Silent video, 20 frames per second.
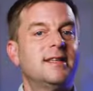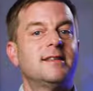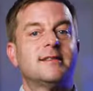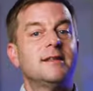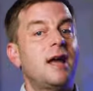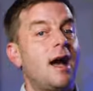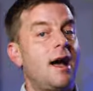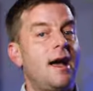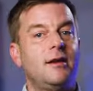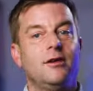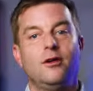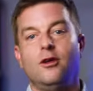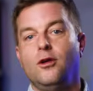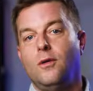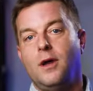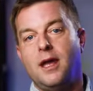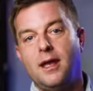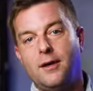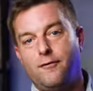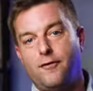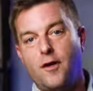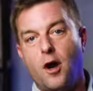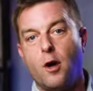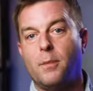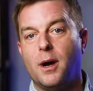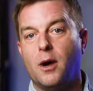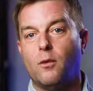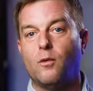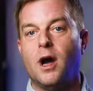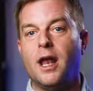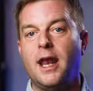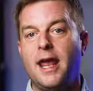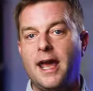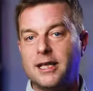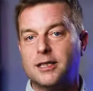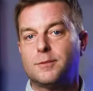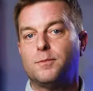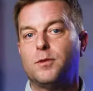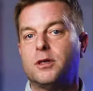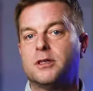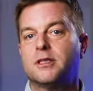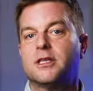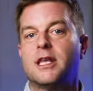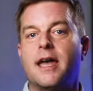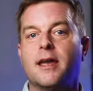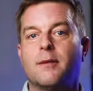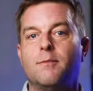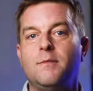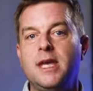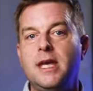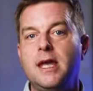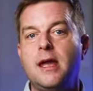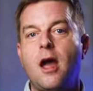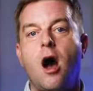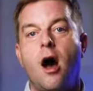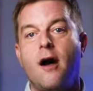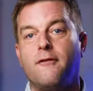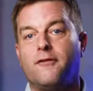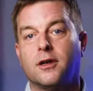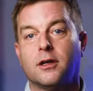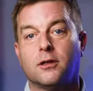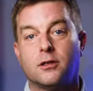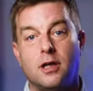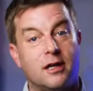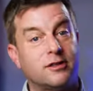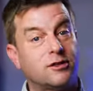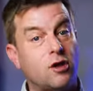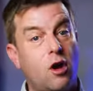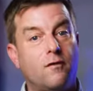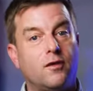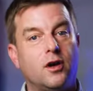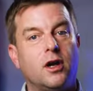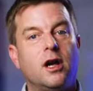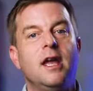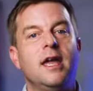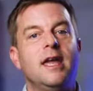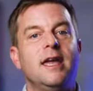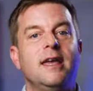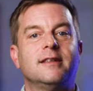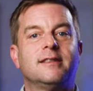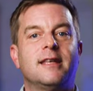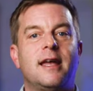is not new info, but what experts like me often gloss over is